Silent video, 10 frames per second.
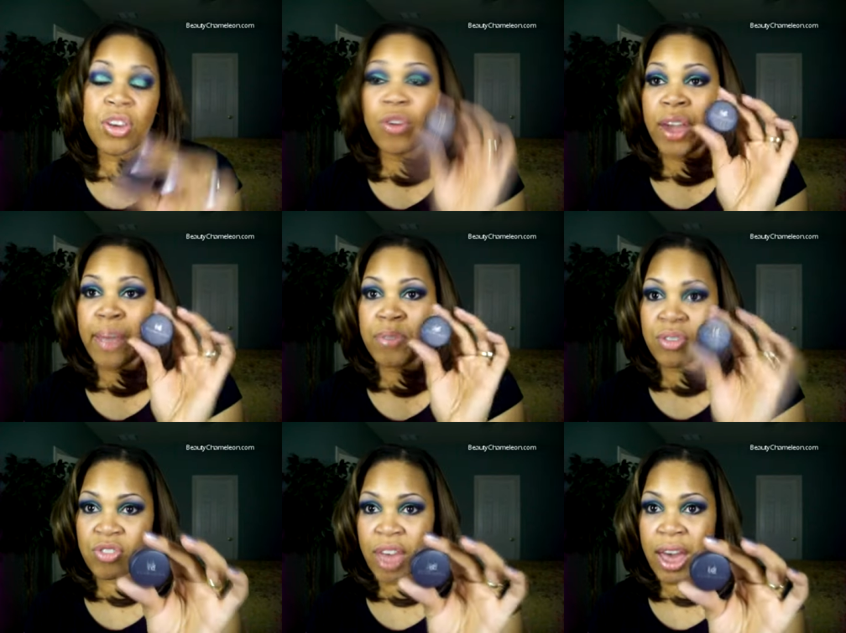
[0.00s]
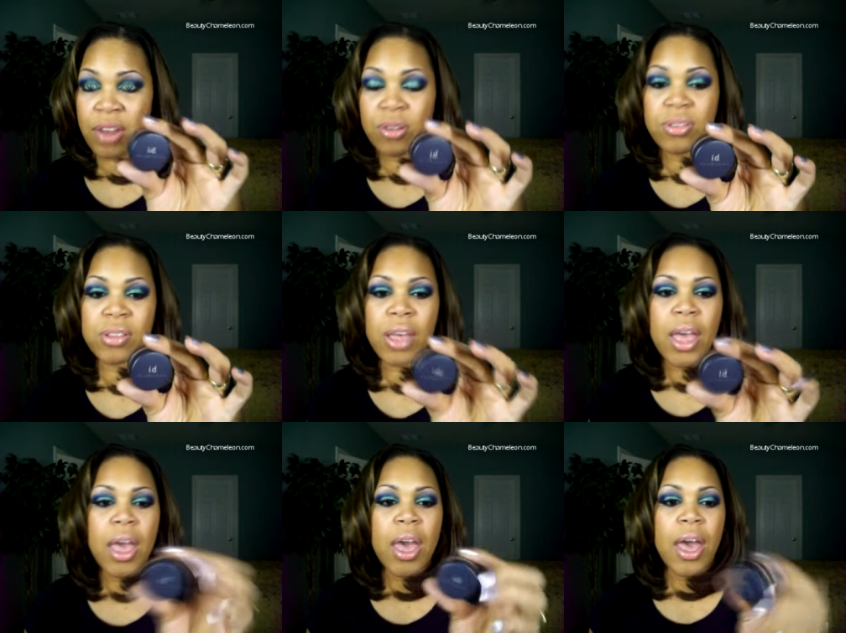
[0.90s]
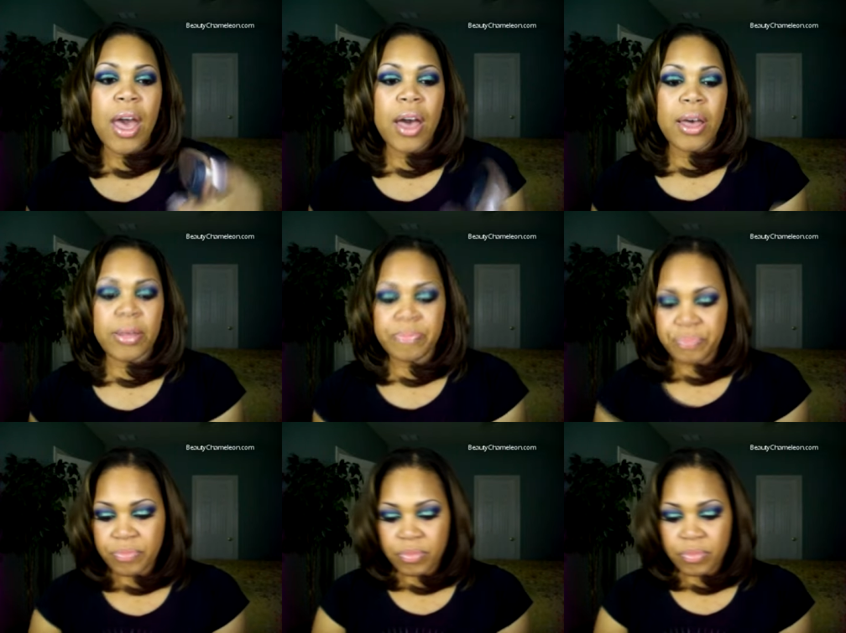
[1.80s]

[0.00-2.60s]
grams of shadows. Um,